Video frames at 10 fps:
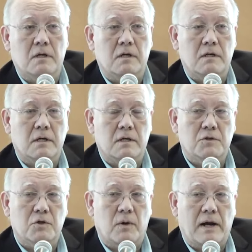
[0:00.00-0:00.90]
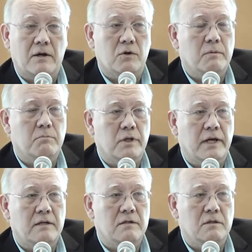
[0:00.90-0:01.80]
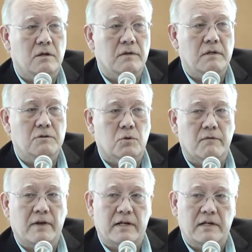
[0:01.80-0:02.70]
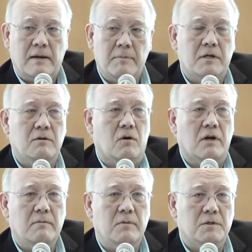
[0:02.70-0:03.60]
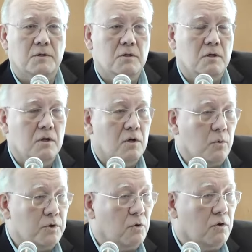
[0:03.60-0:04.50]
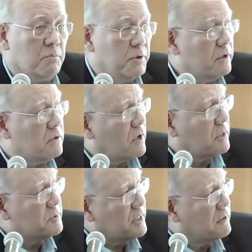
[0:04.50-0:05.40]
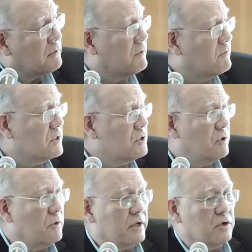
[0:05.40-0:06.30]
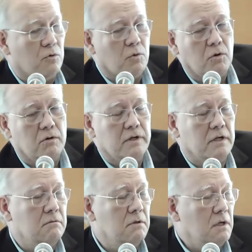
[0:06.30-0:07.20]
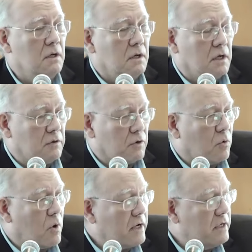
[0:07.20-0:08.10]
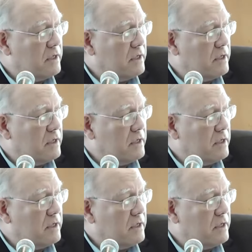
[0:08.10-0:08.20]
Uh, and so how do we blend the sort of economic arguments with sort of the political arguments? And I think Vivek, you know, like your role in in the Quad